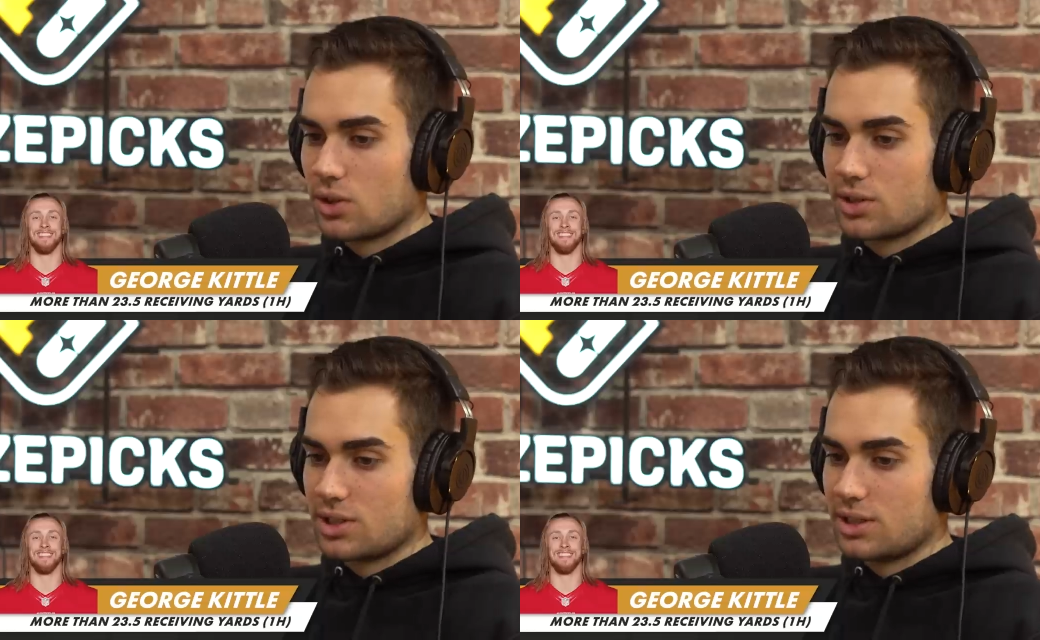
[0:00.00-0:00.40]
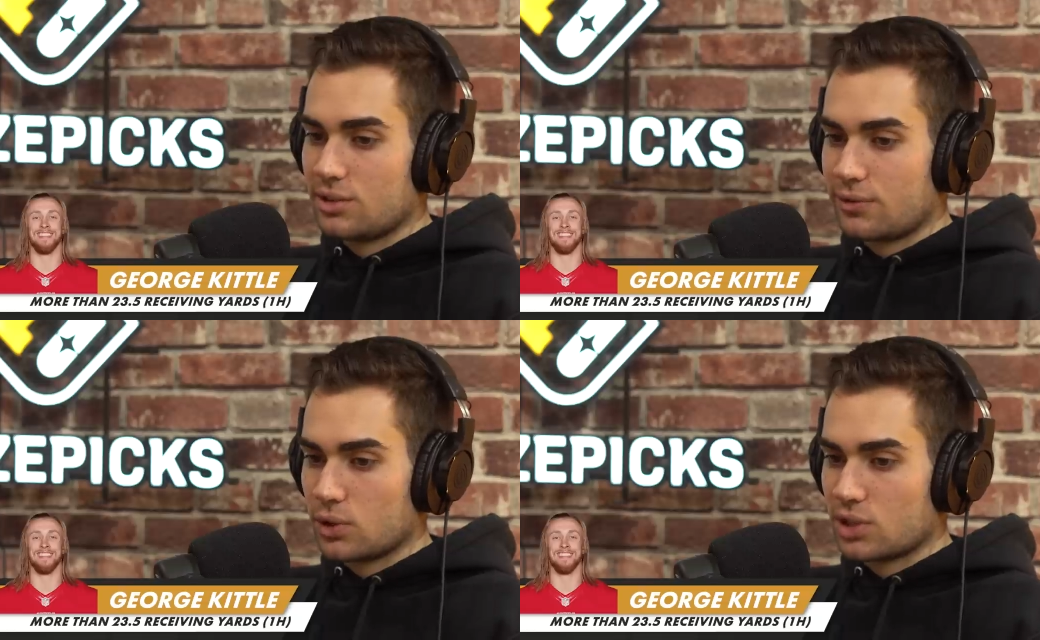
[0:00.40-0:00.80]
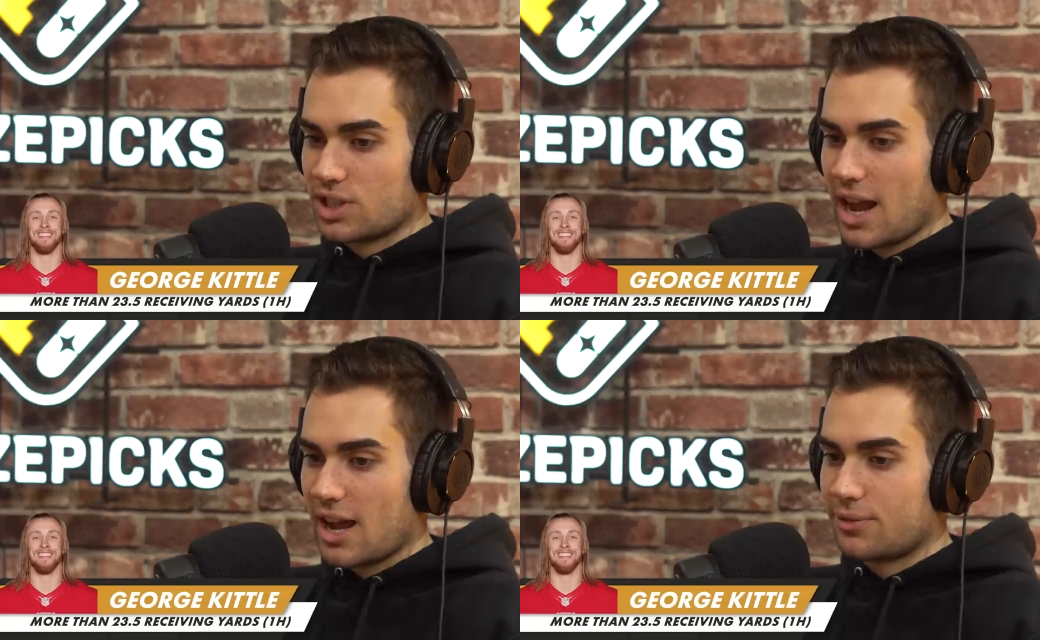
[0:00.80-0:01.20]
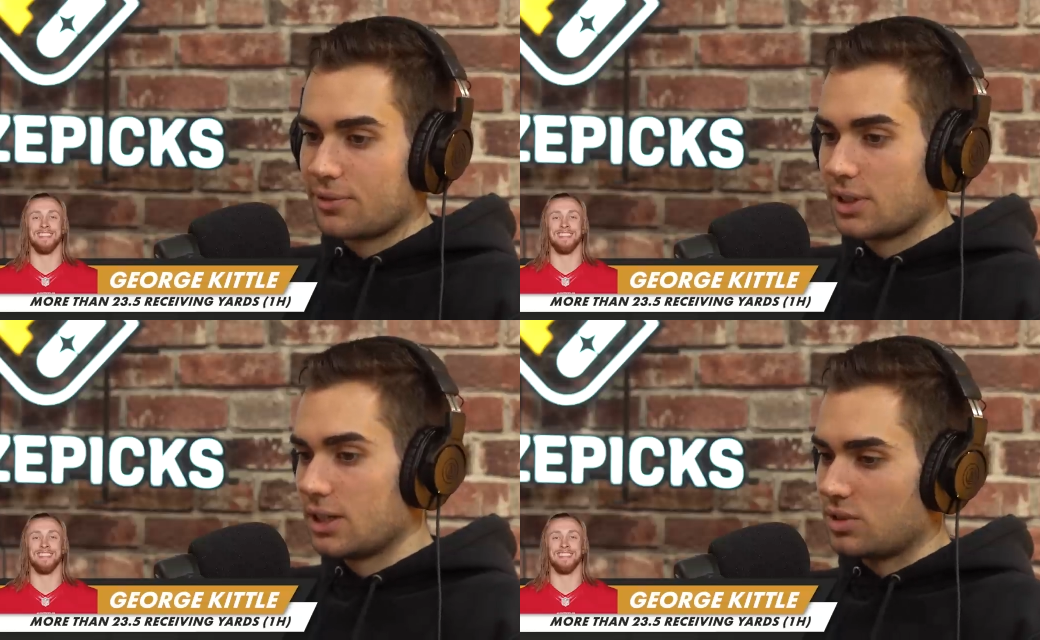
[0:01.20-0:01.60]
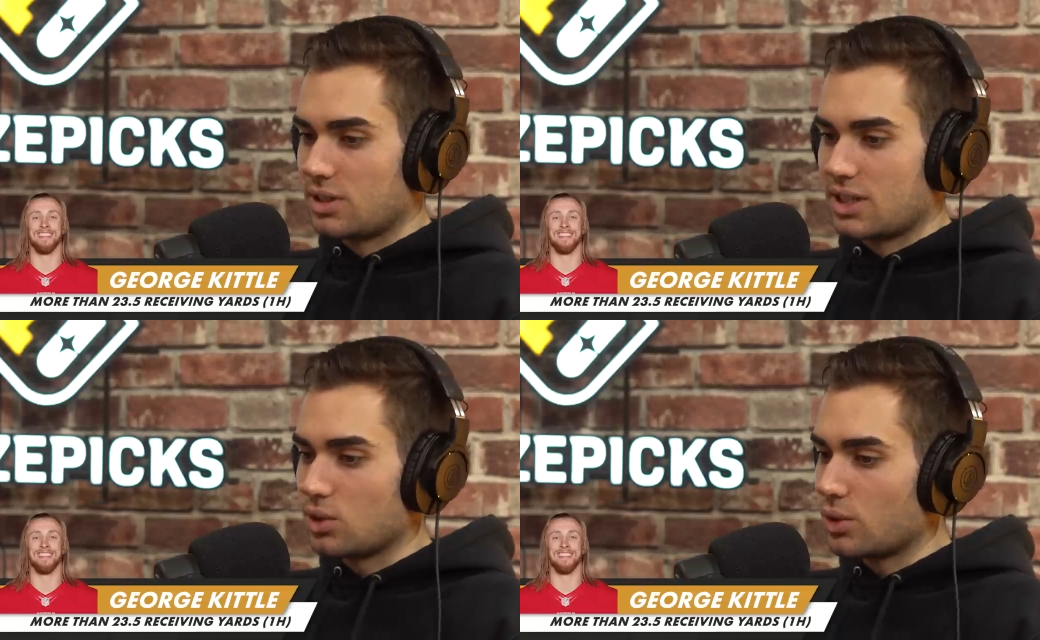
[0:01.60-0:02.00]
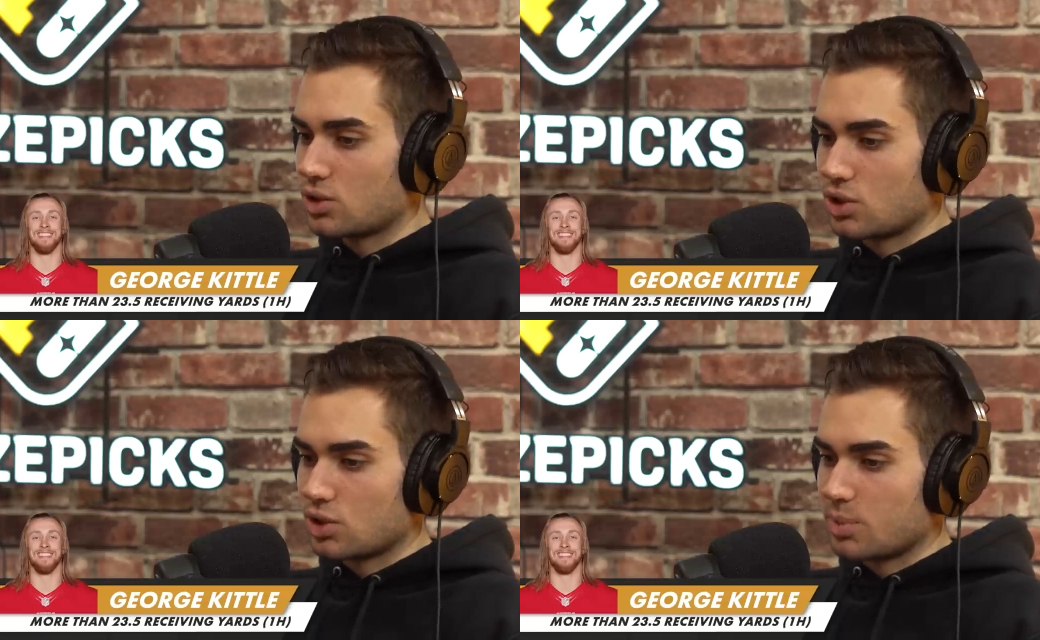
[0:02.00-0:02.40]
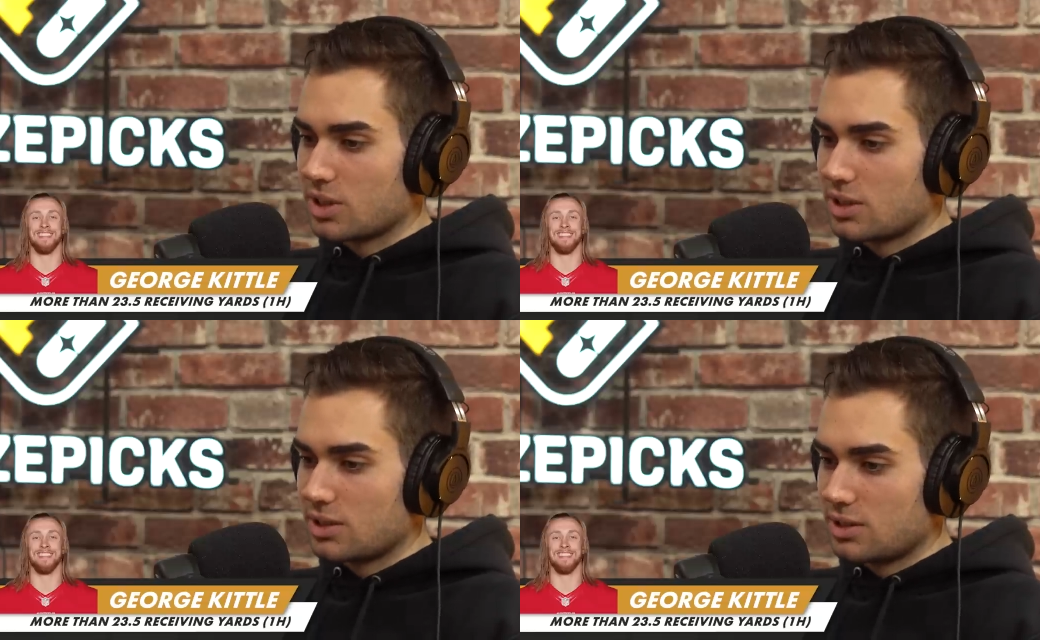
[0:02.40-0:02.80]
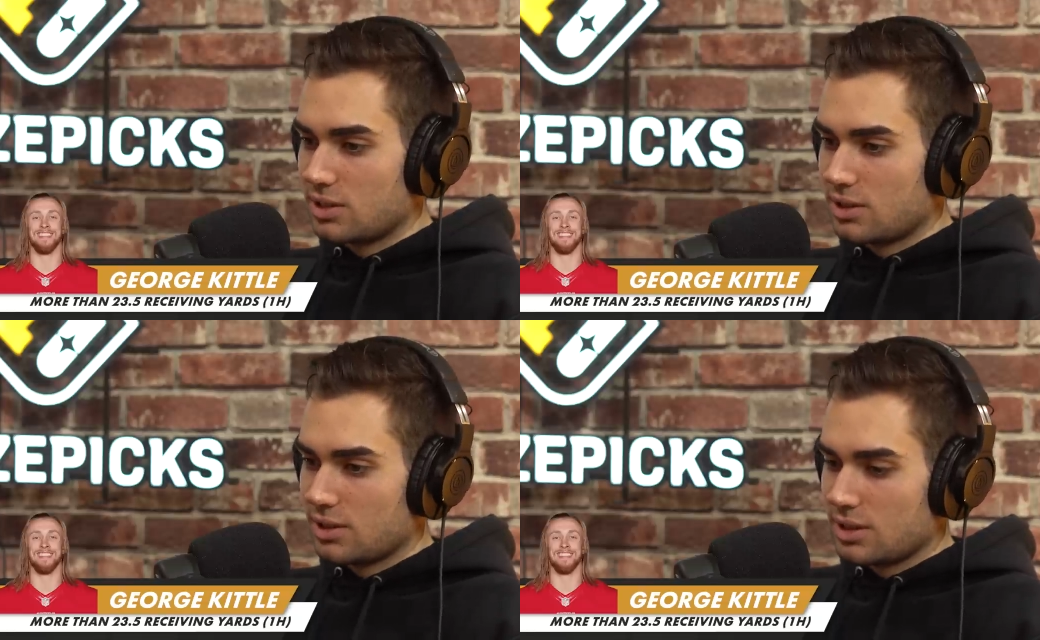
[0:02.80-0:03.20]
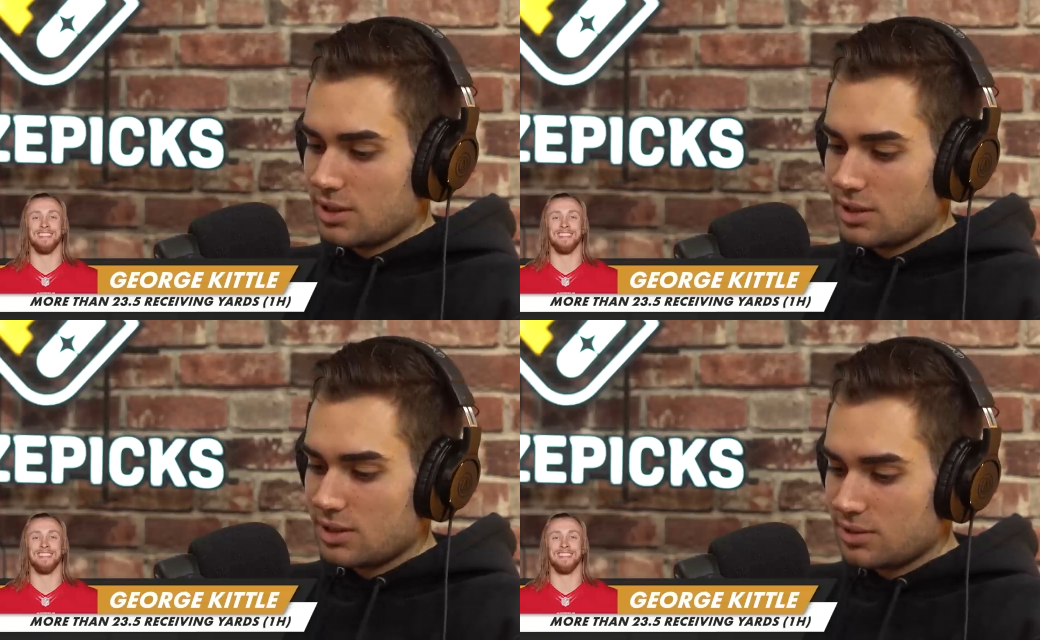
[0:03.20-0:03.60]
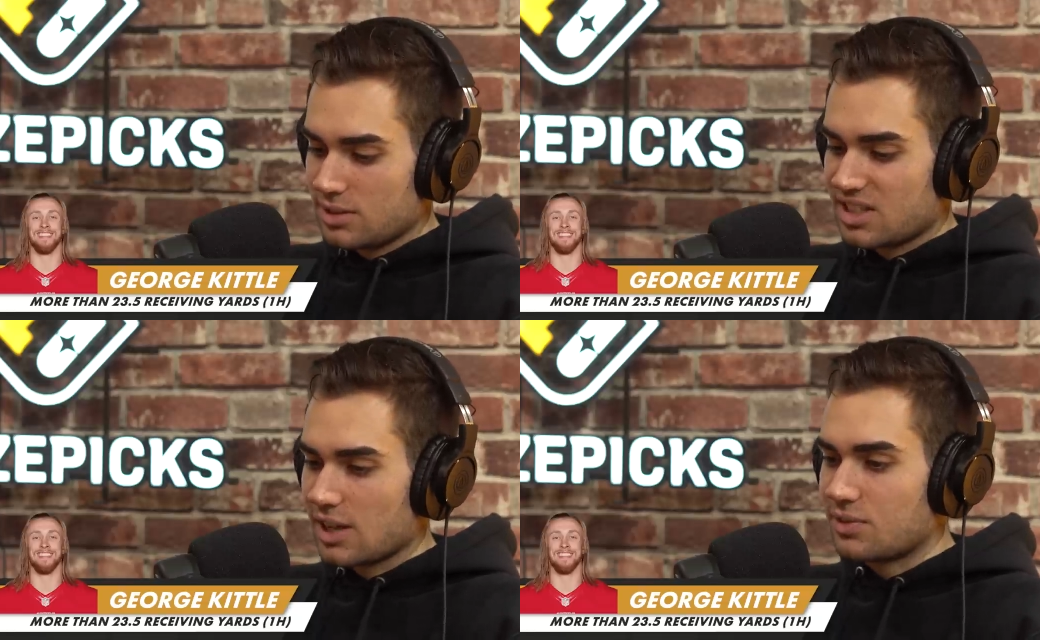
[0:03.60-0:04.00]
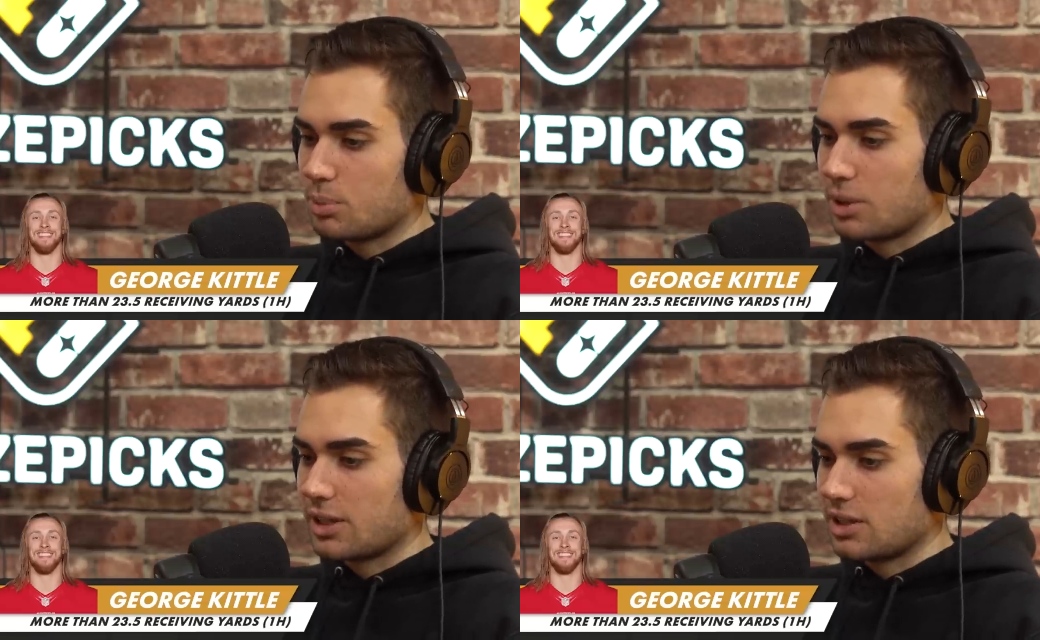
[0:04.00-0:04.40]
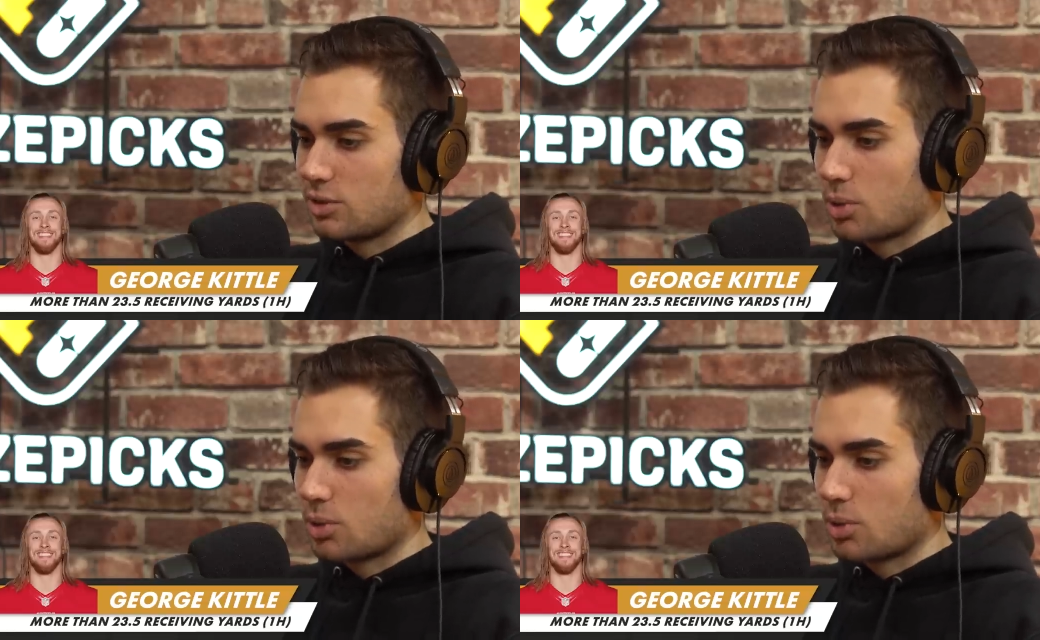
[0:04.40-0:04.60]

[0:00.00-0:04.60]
Speaker 1: yards in the first half. Kittle has just been the safety blanket